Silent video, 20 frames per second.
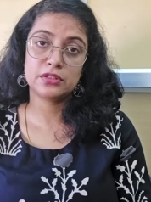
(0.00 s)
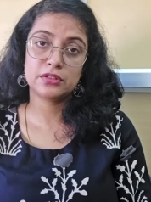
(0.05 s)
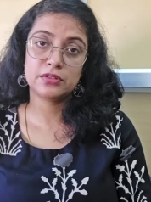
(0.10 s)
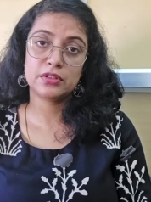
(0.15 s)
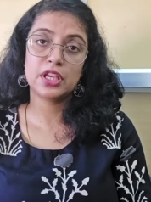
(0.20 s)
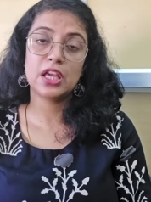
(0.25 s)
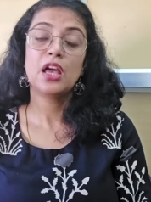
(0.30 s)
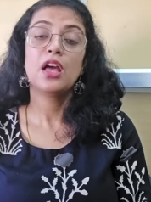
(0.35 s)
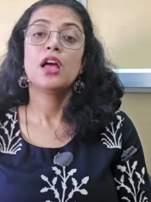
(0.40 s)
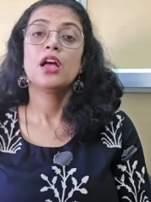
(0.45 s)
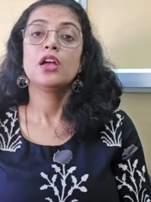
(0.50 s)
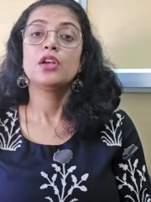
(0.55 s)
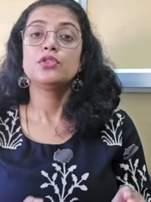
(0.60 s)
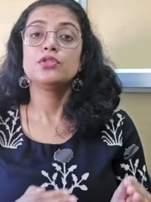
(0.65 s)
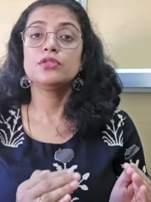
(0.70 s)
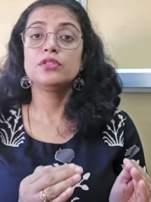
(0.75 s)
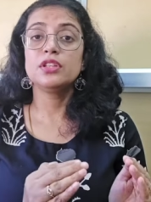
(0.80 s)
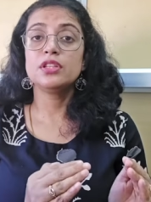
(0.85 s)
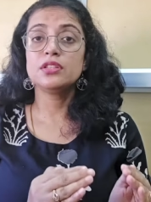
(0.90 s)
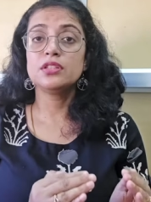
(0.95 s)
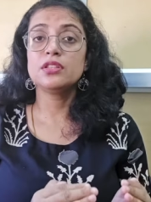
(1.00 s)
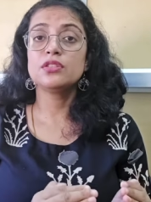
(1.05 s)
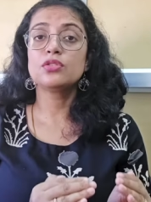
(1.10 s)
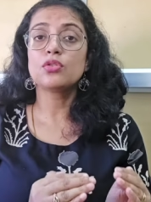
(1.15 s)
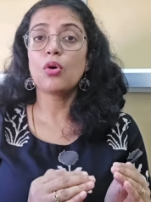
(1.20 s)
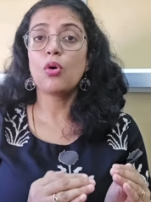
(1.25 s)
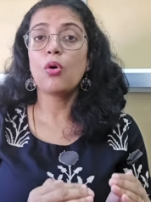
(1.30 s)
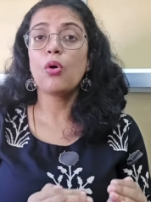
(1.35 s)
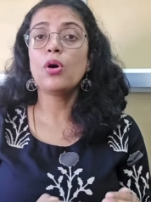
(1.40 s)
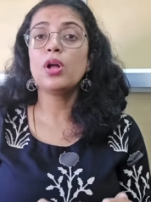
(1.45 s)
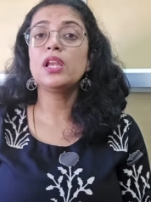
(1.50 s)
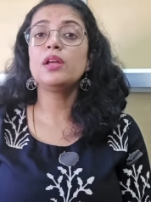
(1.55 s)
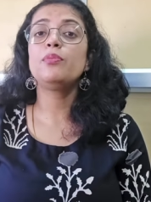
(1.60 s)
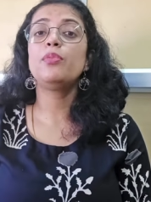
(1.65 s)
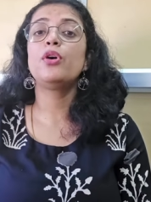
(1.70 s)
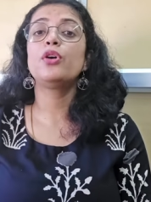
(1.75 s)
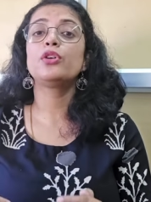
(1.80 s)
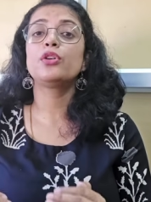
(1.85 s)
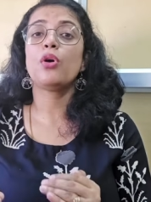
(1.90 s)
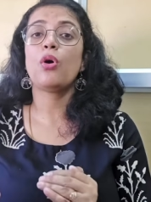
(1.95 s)
Okay, so this is all
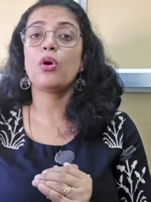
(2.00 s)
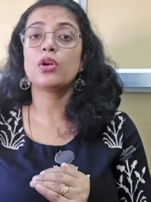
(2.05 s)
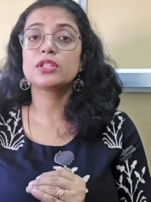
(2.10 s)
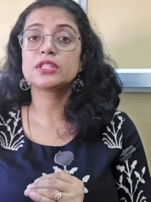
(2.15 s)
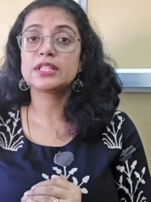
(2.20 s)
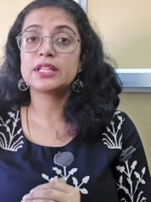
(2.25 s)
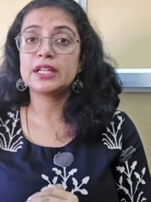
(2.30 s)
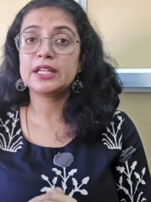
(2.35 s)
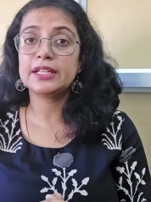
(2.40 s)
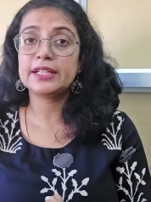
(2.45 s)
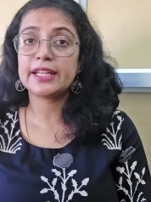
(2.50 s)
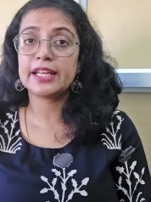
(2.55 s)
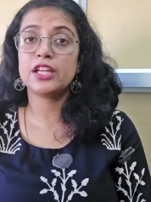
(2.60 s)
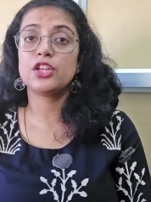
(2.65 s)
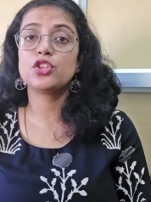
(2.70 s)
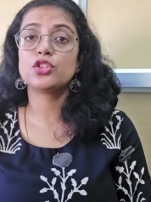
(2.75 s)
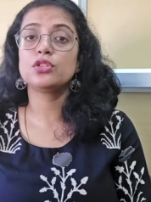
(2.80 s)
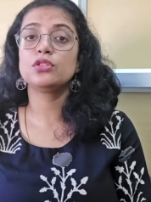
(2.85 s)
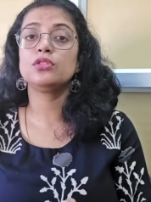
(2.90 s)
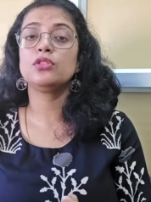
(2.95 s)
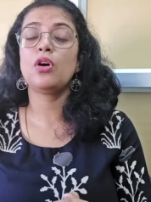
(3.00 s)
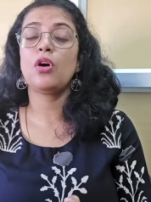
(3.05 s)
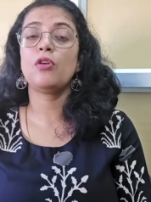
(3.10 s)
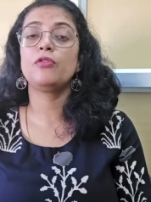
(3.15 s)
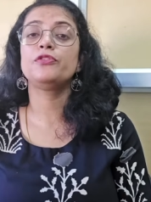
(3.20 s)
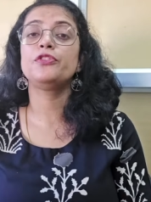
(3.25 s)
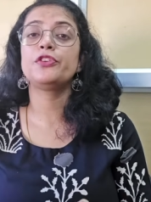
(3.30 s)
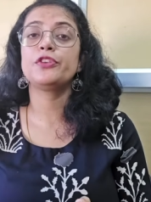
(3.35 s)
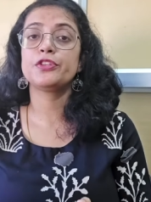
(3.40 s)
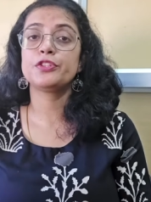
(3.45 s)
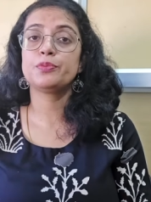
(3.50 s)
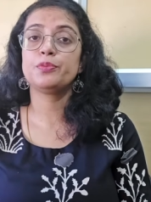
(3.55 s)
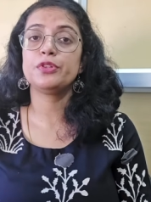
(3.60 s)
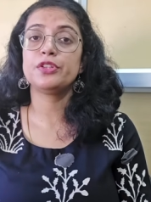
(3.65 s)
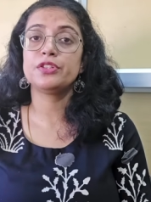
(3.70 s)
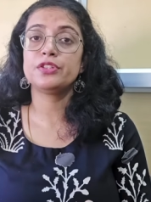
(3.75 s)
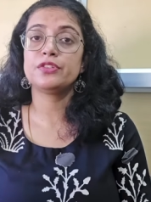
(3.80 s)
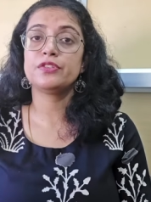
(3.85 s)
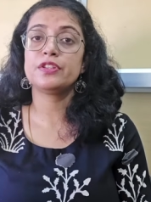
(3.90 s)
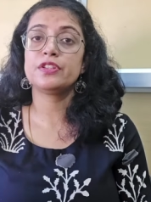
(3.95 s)
about auscultation of the
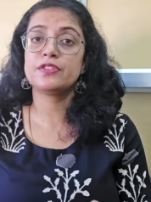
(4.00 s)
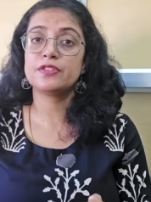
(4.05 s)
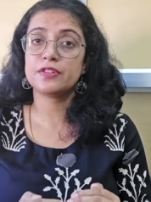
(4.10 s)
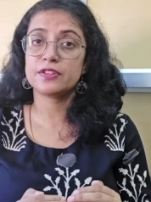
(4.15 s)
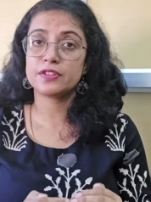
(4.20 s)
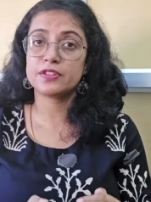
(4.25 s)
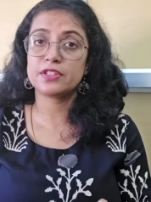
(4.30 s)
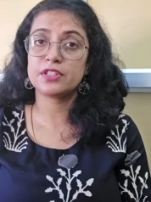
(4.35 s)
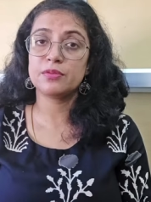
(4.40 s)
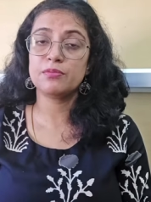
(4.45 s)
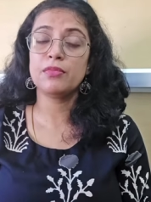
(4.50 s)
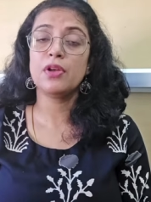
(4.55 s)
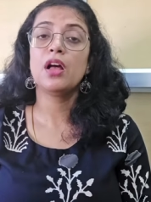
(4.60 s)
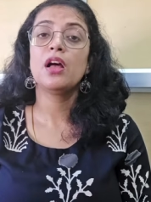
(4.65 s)
respiratory system.